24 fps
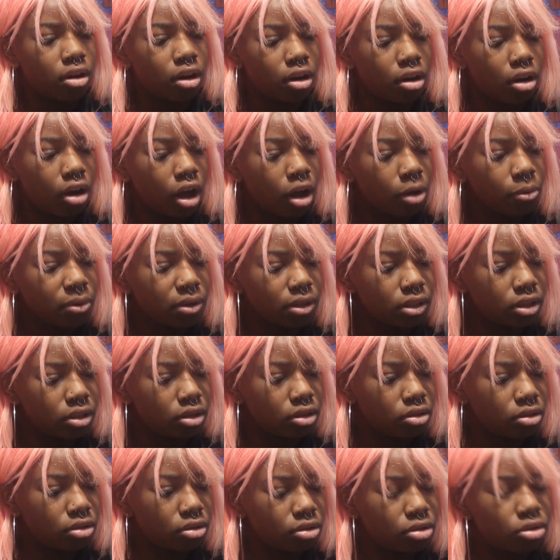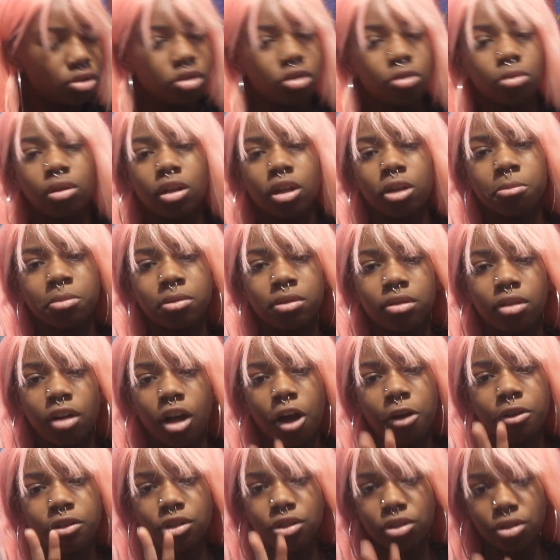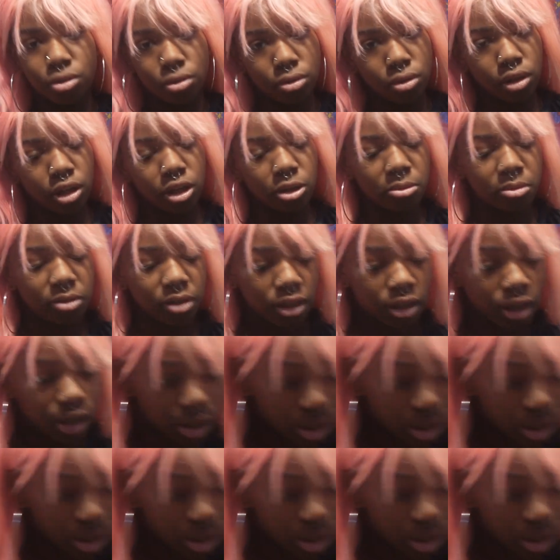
I was in 2 clubs. I was in 2 clubs in high